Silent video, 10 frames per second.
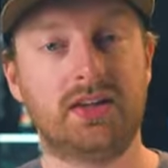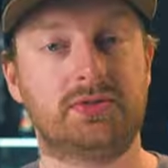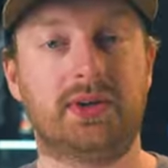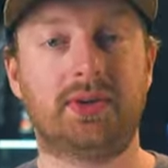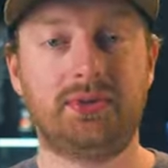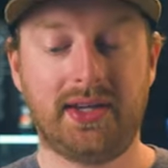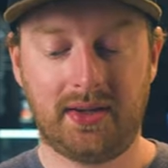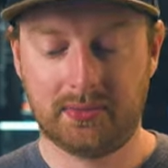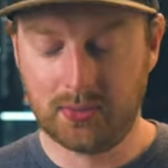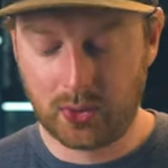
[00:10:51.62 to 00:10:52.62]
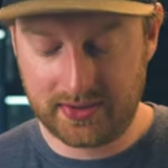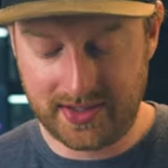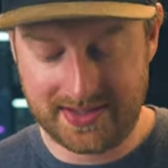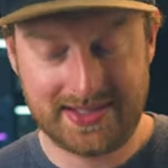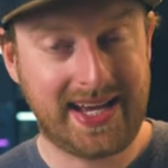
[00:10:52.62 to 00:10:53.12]
So I wrote down more
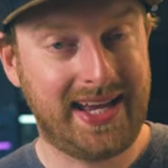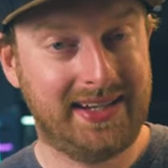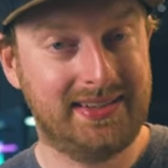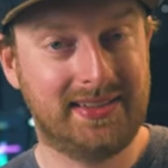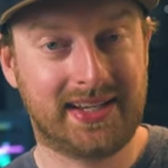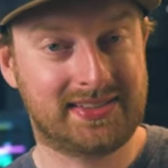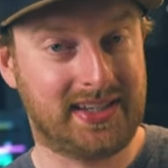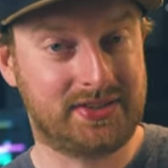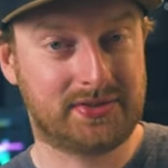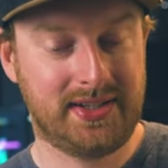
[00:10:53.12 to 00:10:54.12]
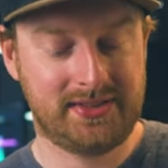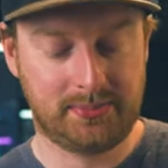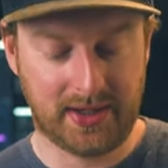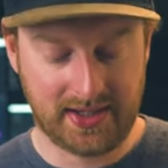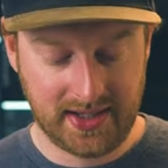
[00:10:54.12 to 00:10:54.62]
than 10 accessories,
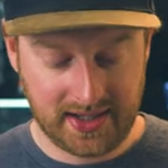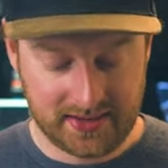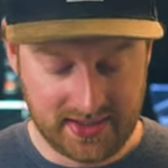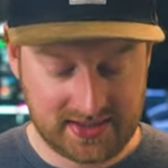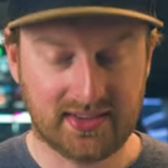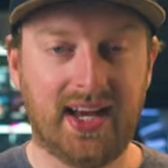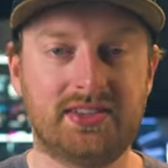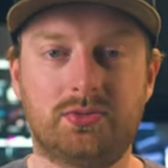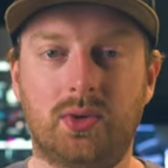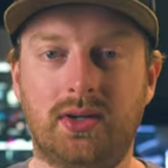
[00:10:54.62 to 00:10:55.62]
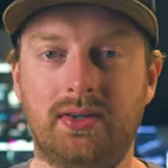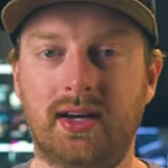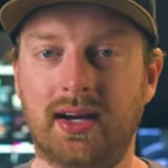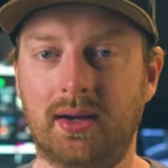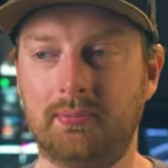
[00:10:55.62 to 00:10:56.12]
but this last one,
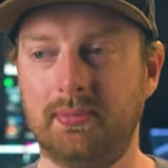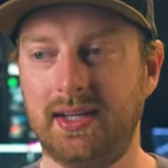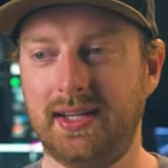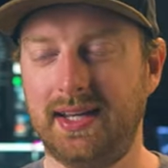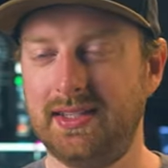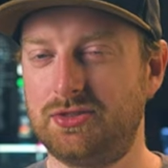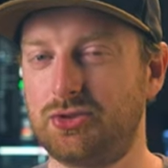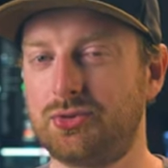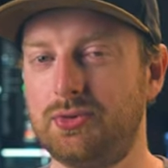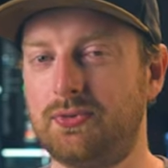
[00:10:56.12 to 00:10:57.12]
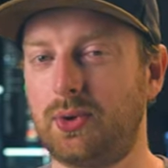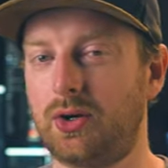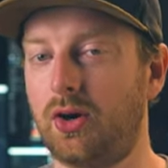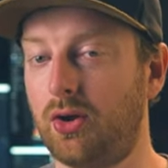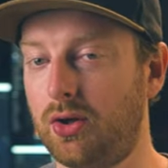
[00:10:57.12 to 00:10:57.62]
um, is true
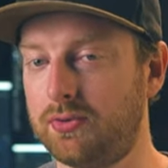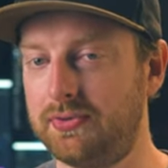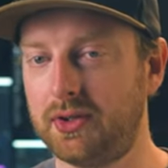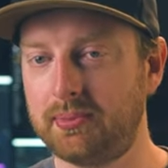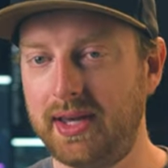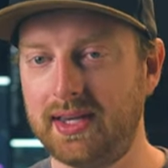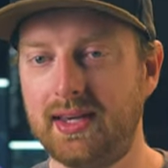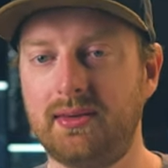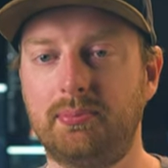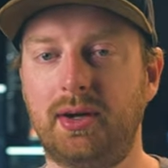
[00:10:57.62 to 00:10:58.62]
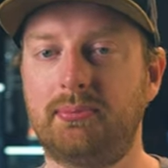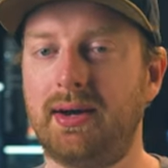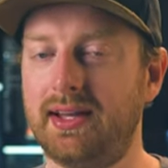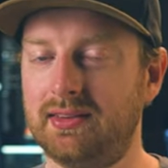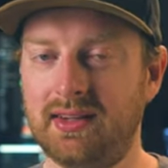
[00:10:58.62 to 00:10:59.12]
for all filmmaking, but
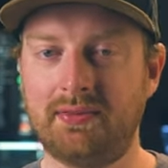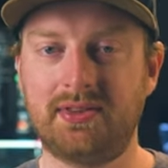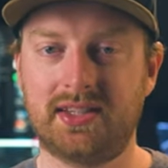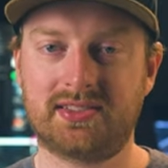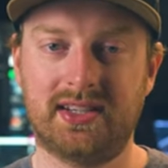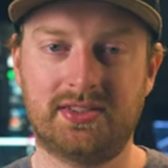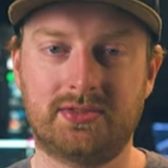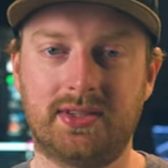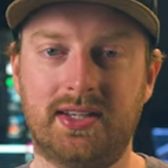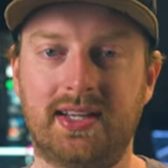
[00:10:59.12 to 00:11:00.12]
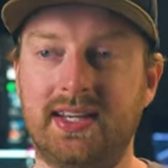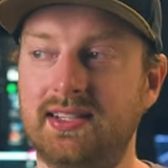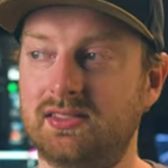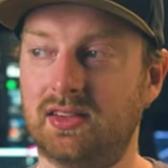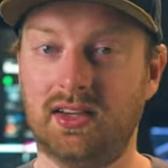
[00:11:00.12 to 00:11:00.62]
my 11th accessory
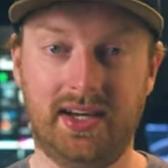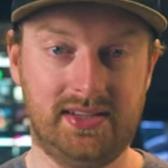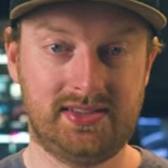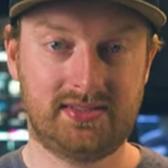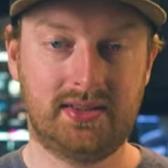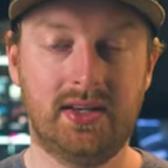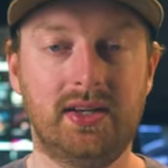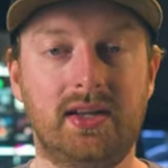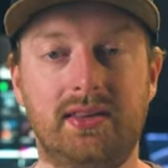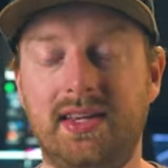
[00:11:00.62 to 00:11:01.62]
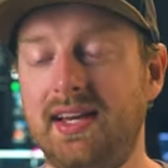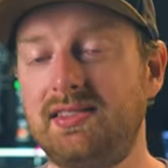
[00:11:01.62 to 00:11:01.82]
is lights. The